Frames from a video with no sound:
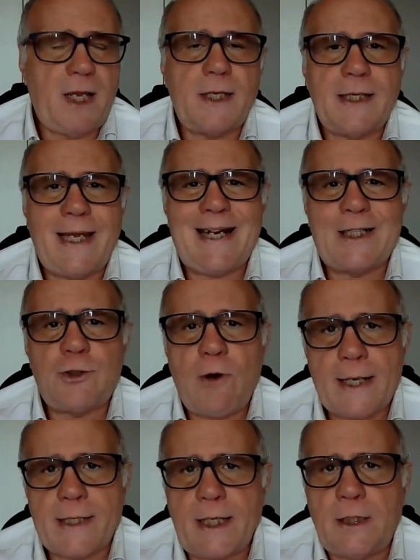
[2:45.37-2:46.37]
Because it
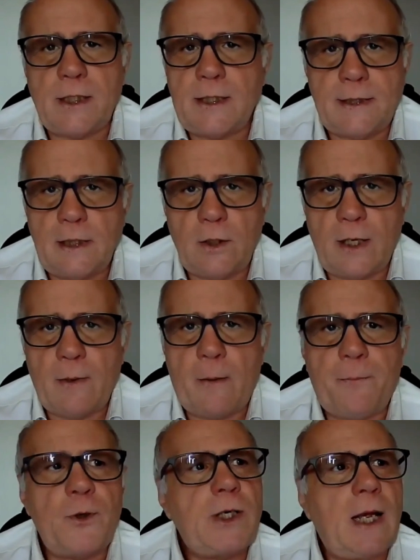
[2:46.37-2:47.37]
attracts, it doesn't tell
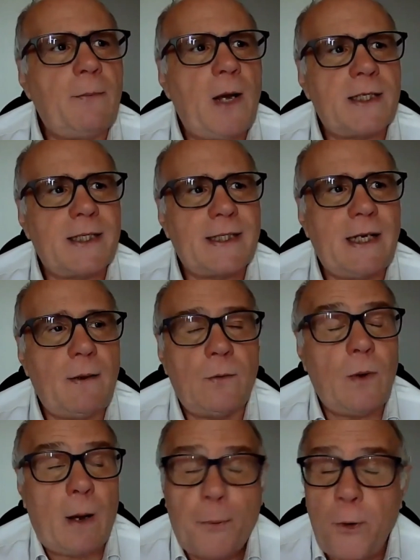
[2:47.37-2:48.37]
you
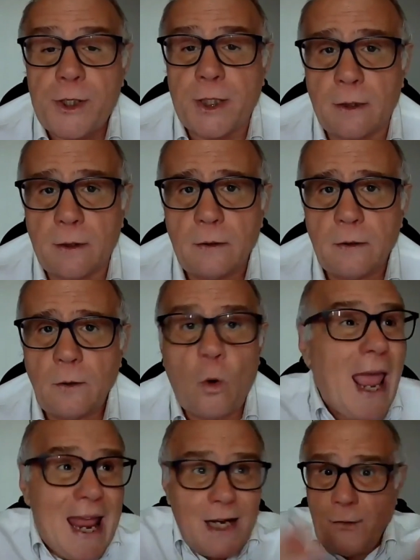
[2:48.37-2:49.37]
a person
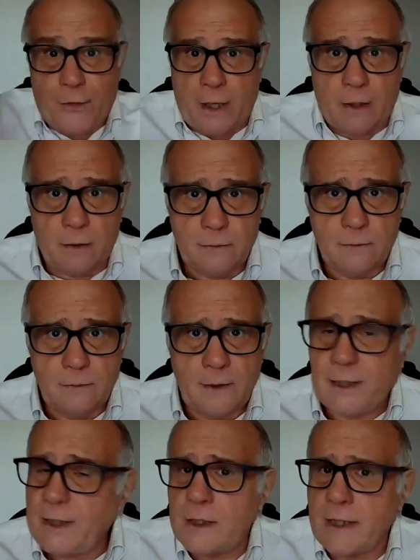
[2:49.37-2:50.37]
or anything.
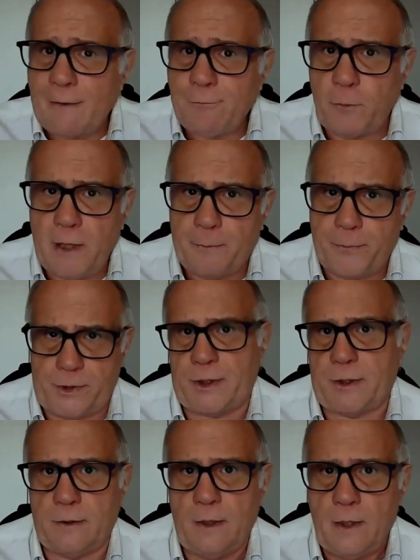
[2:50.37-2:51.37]
It doesn't have to be a
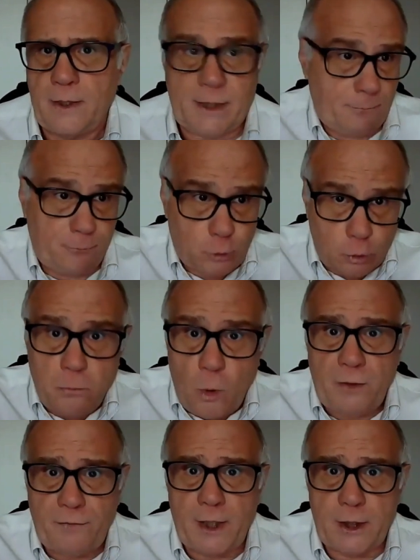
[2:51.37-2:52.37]
person. See, to
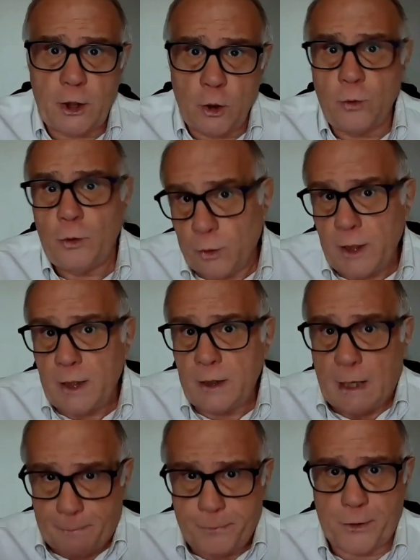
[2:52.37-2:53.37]
motivate you, you
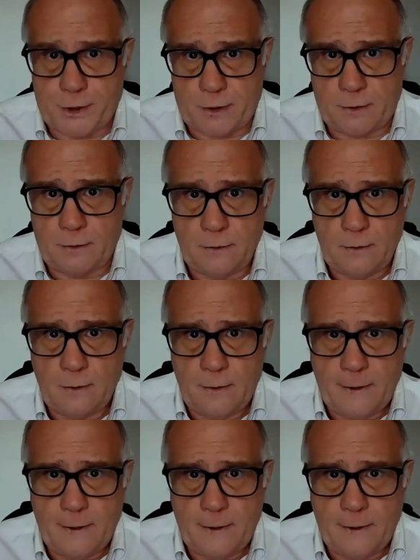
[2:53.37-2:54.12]
need a person.